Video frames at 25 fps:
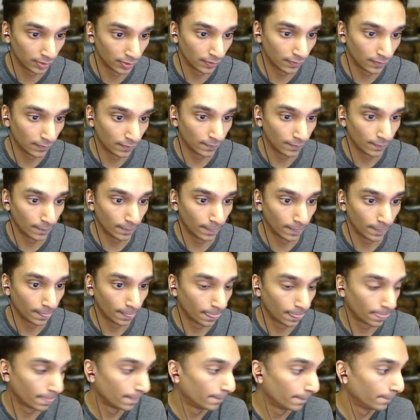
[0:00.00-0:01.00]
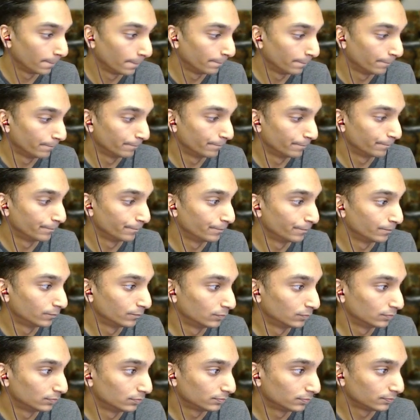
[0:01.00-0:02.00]

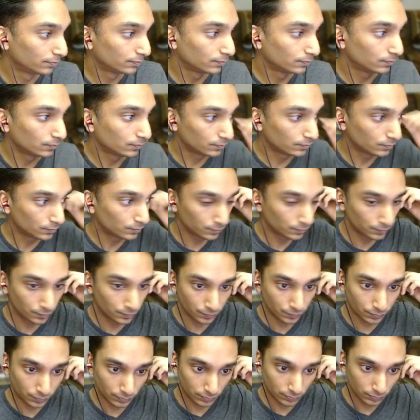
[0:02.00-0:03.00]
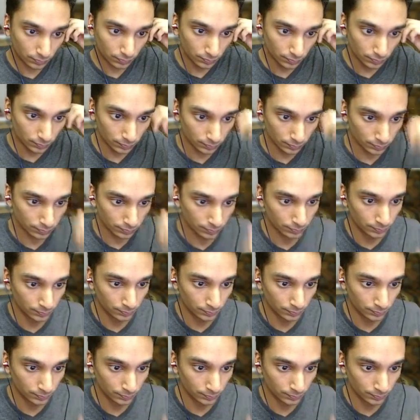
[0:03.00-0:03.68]
Nothing is said.